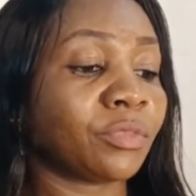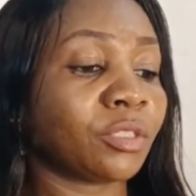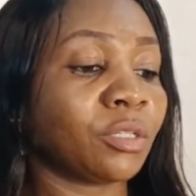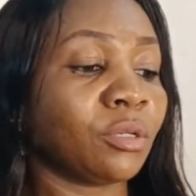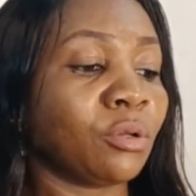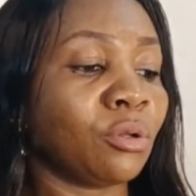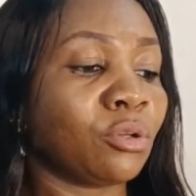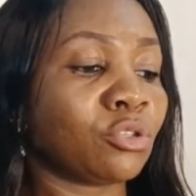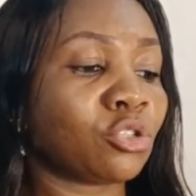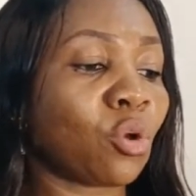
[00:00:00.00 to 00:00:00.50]

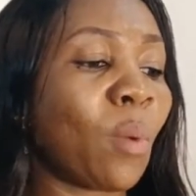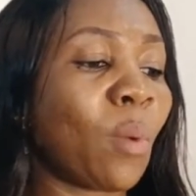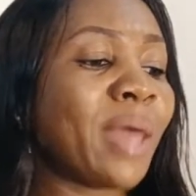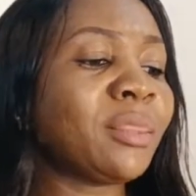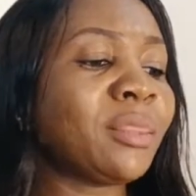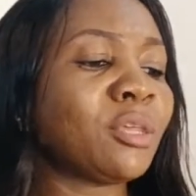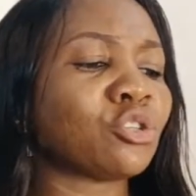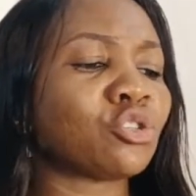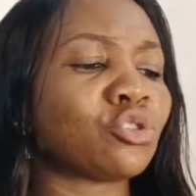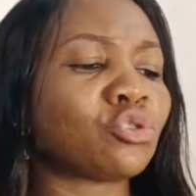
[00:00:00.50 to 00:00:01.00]
So when
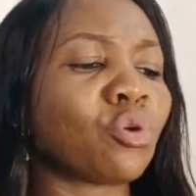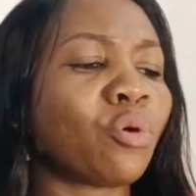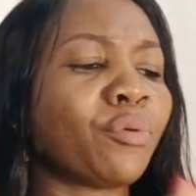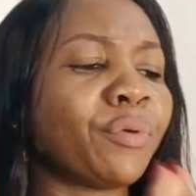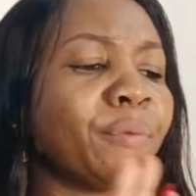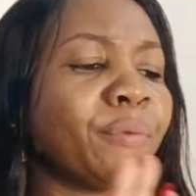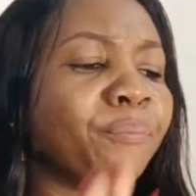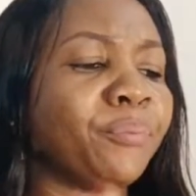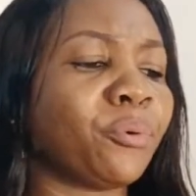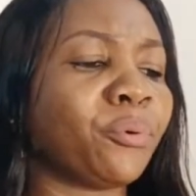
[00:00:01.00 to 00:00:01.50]
the story
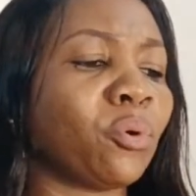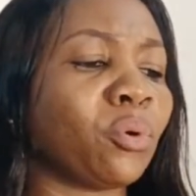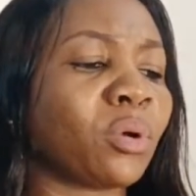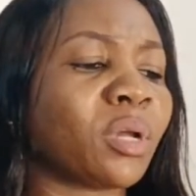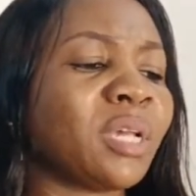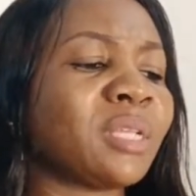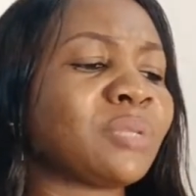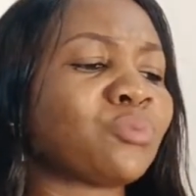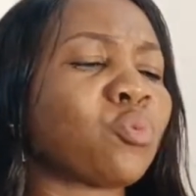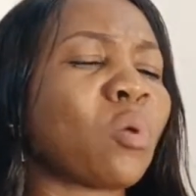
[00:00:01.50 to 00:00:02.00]
broke,
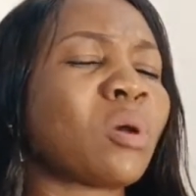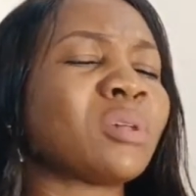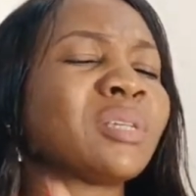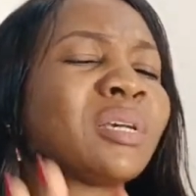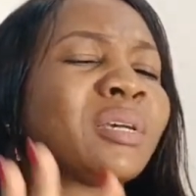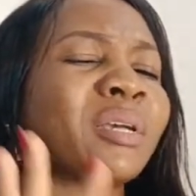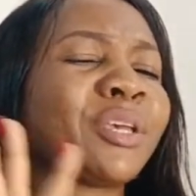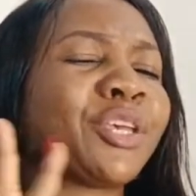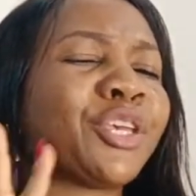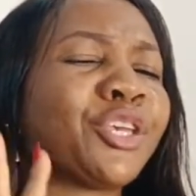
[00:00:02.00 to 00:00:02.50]
it was a
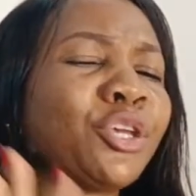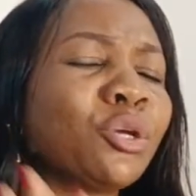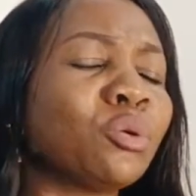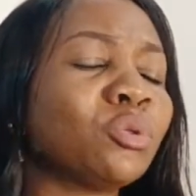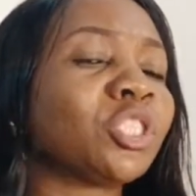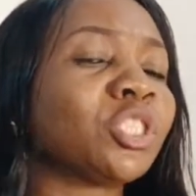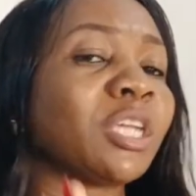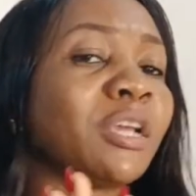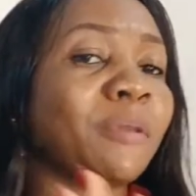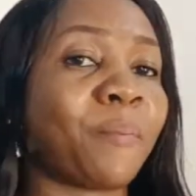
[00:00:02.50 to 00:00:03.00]

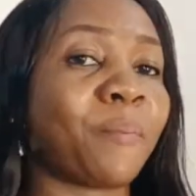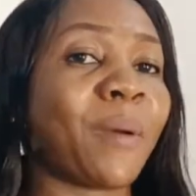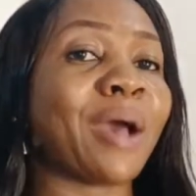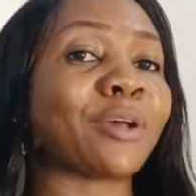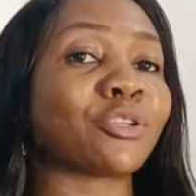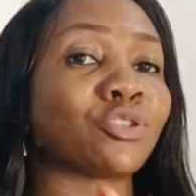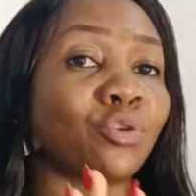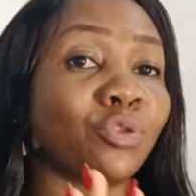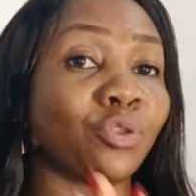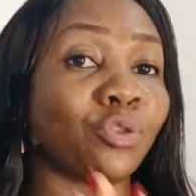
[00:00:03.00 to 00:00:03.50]
huge
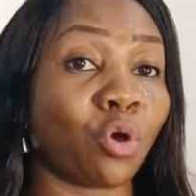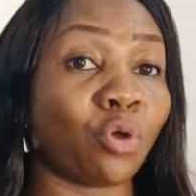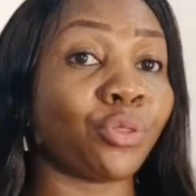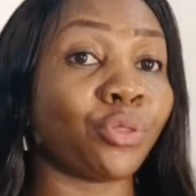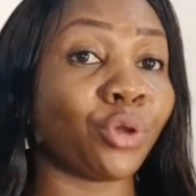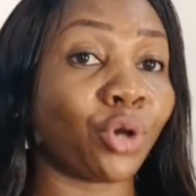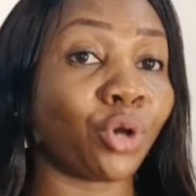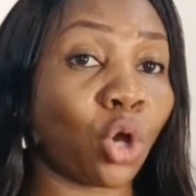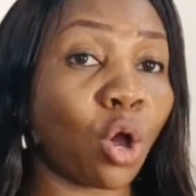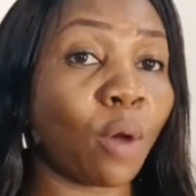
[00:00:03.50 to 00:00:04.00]
impact on
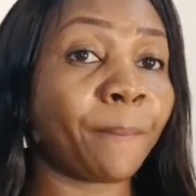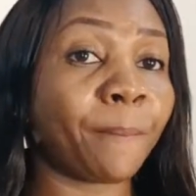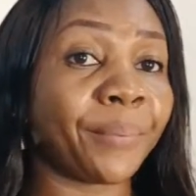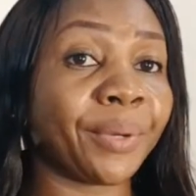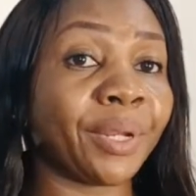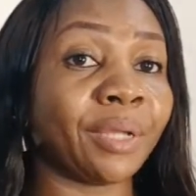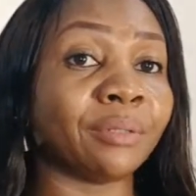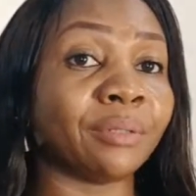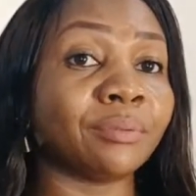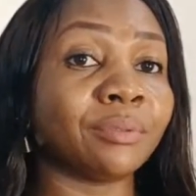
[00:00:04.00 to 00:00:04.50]
the
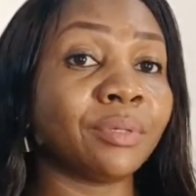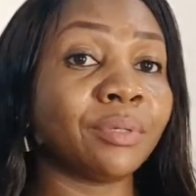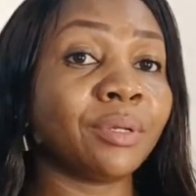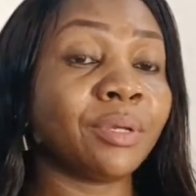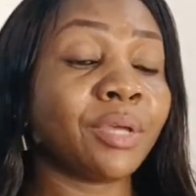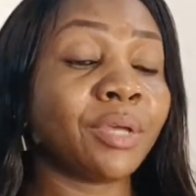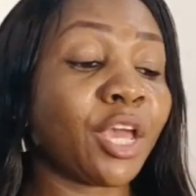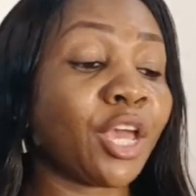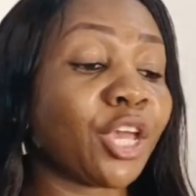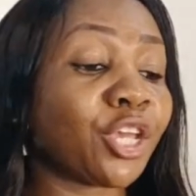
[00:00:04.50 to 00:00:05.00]
company.
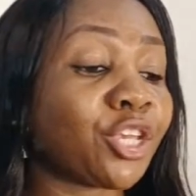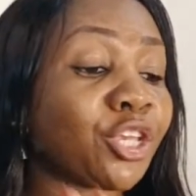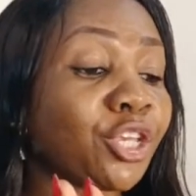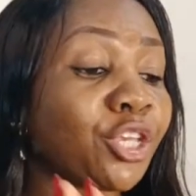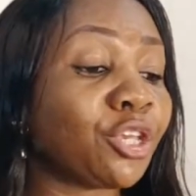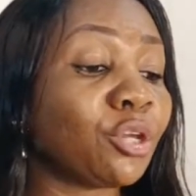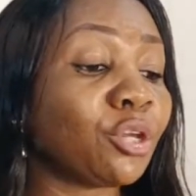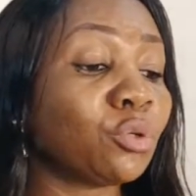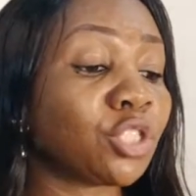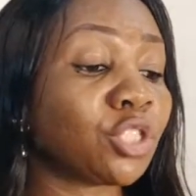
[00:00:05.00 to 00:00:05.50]
A
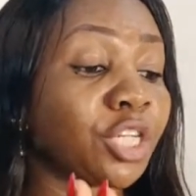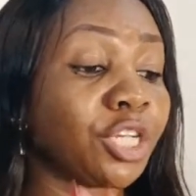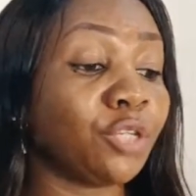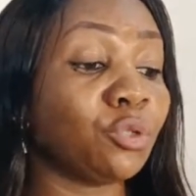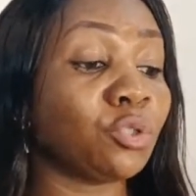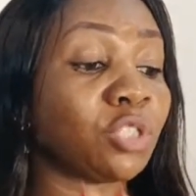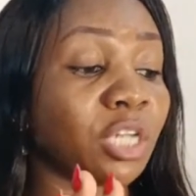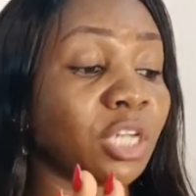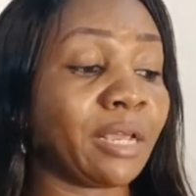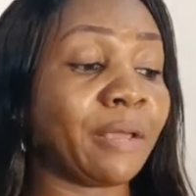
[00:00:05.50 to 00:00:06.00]

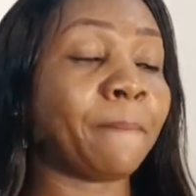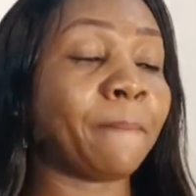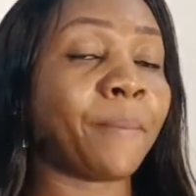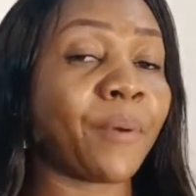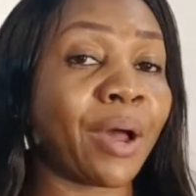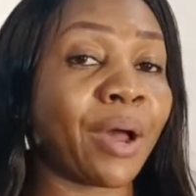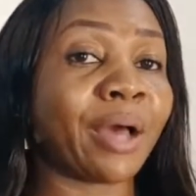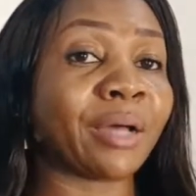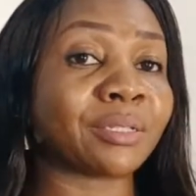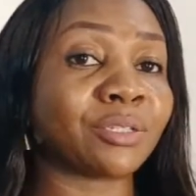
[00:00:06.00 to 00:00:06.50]
huge
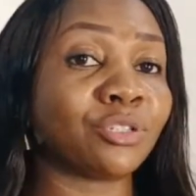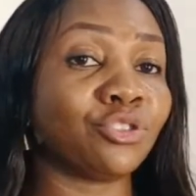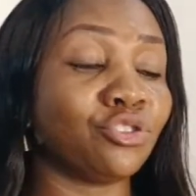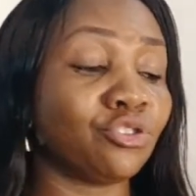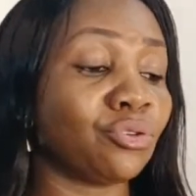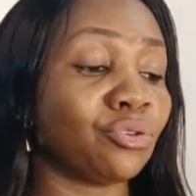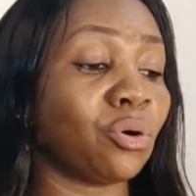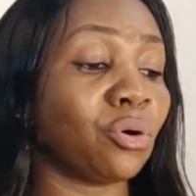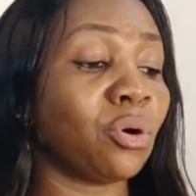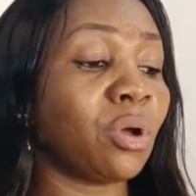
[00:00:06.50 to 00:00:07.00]
impact, you
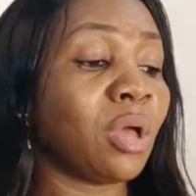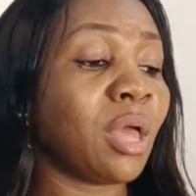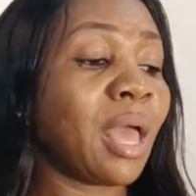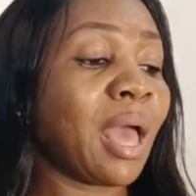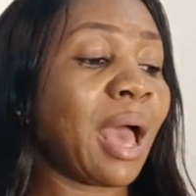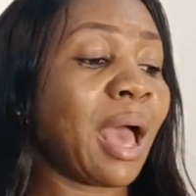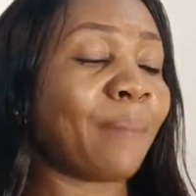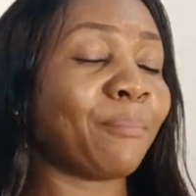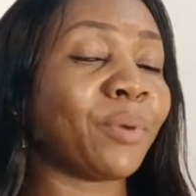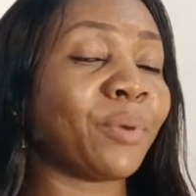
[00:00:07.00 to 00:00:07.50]
know.
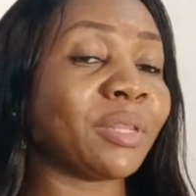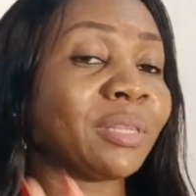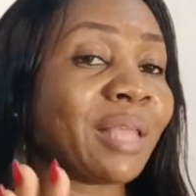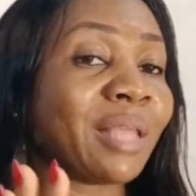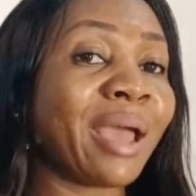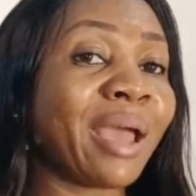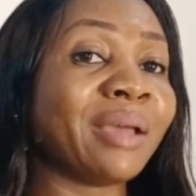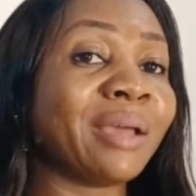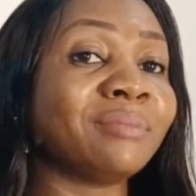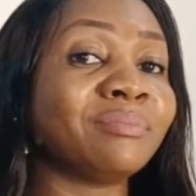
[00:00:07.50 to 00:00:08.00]
But
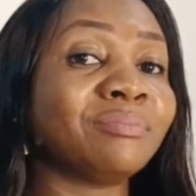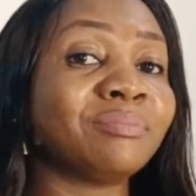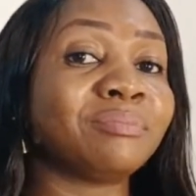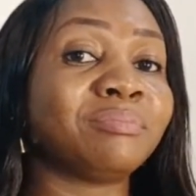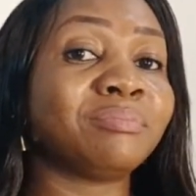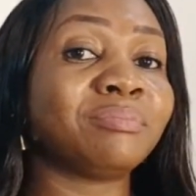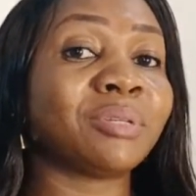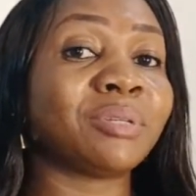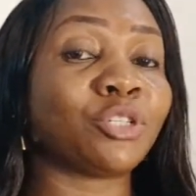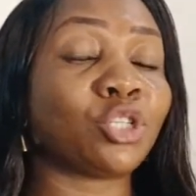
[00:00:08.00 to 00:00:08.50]
then
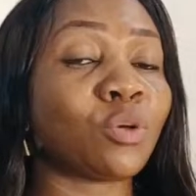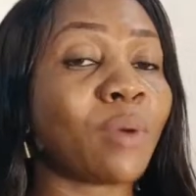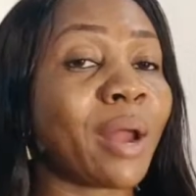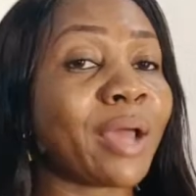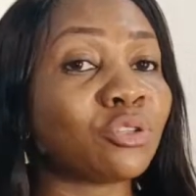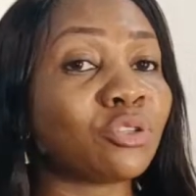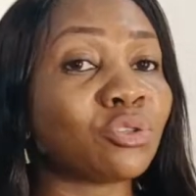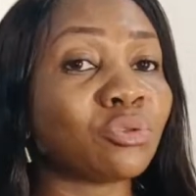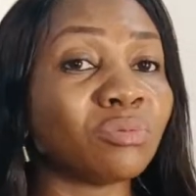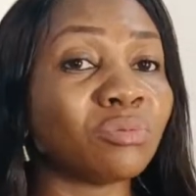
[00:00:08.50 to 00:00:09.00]
they tried
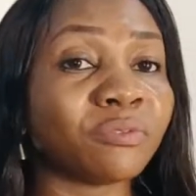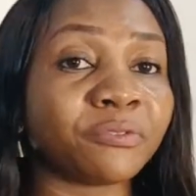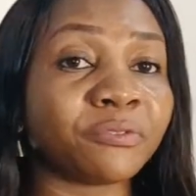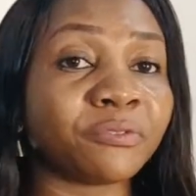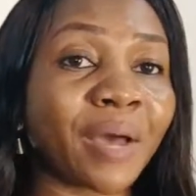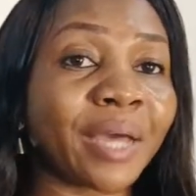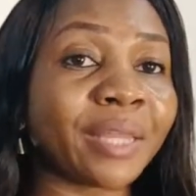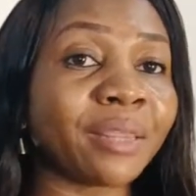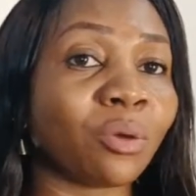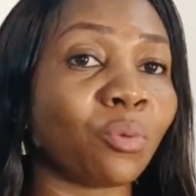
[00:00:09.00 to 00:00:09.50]
to
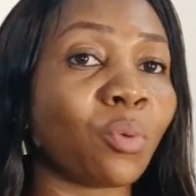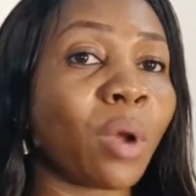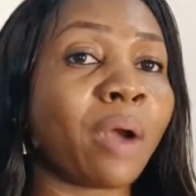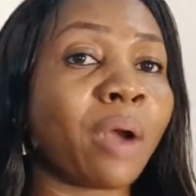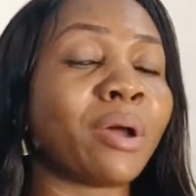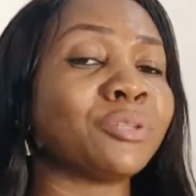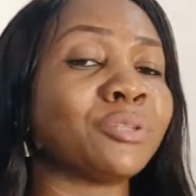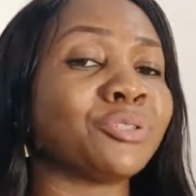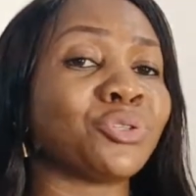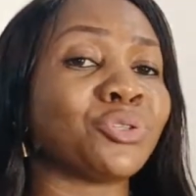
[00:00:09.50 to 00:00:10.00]
find a way
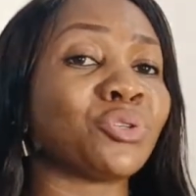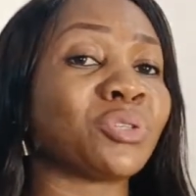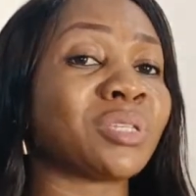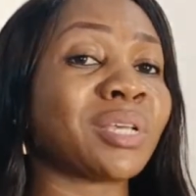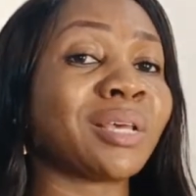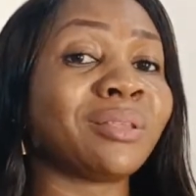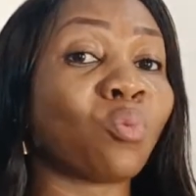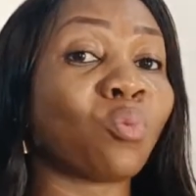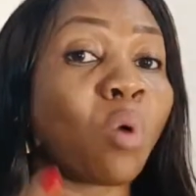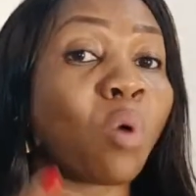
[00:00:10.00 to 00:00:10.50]
around it to say
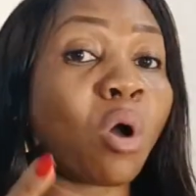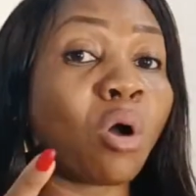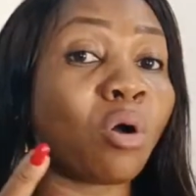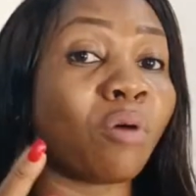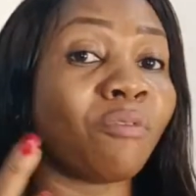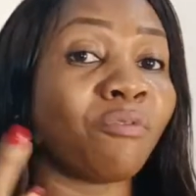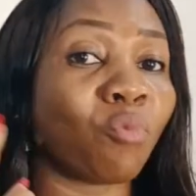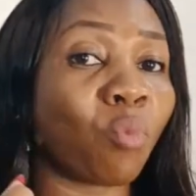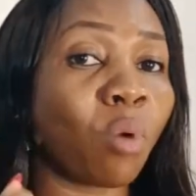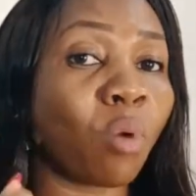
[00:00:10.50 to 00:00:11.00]
the work
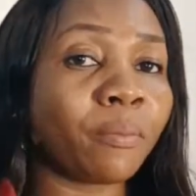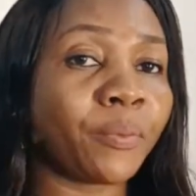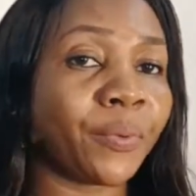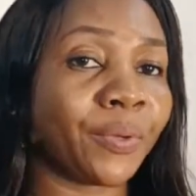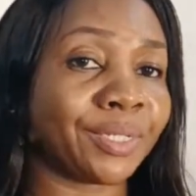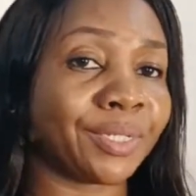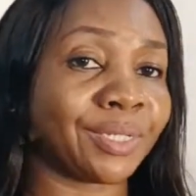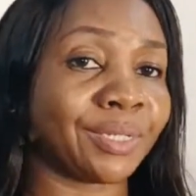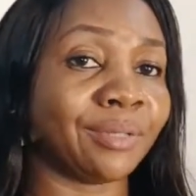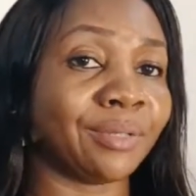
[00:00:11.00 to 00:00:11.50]
of one
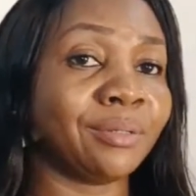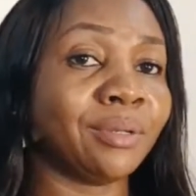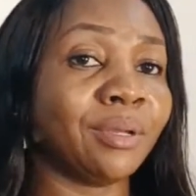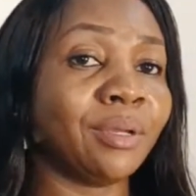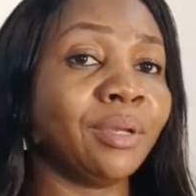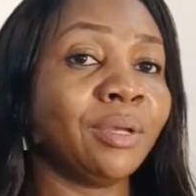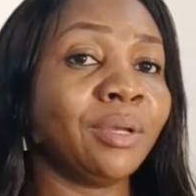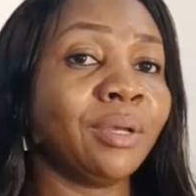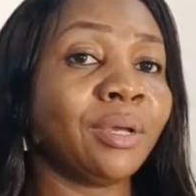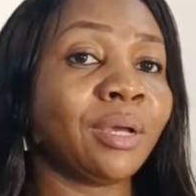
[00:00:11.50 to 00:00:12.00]
person
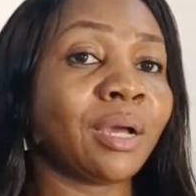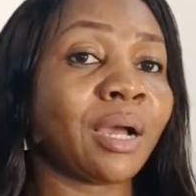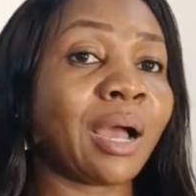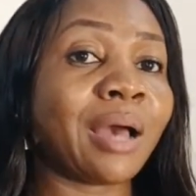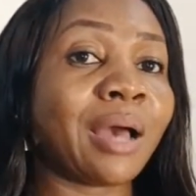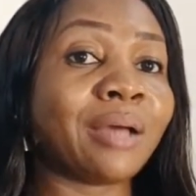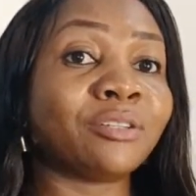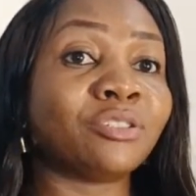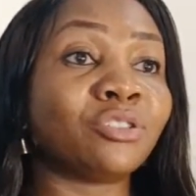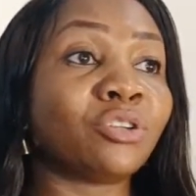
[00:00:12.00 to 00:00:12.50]

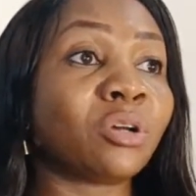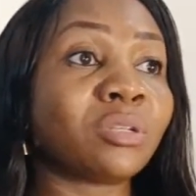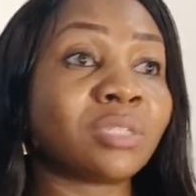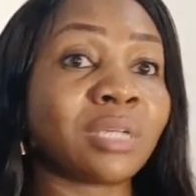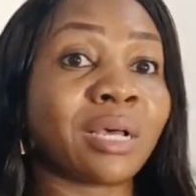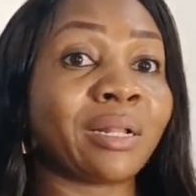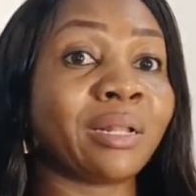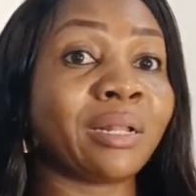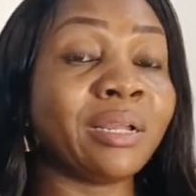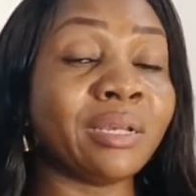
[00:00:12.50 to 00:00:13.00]
cannot
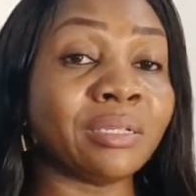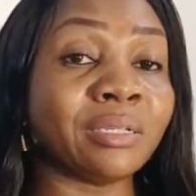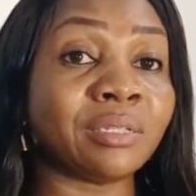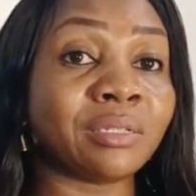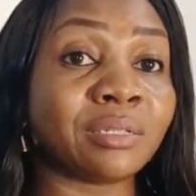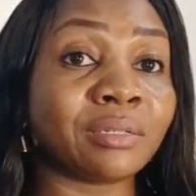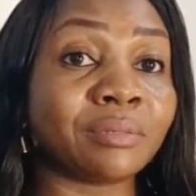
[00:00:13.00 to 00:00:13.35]
at least